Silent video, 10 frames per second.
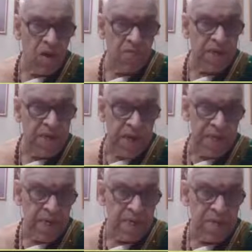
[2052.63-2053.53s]
of
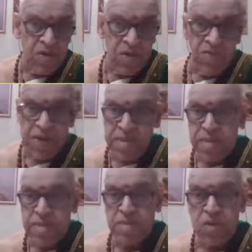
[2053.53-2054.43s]
creating the universe
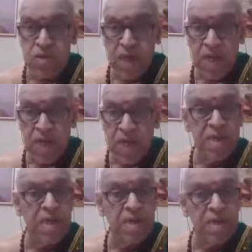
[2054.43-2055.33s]
so that he
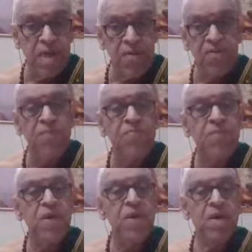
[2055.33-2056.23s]
can give
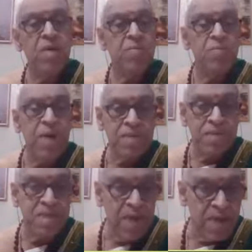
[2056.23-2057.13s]

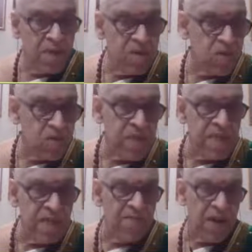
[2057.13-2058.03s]
blessing to the
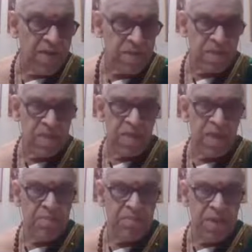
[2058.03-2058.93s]
jivas. He
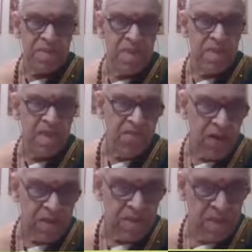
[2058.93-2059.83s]
can bless the jivas.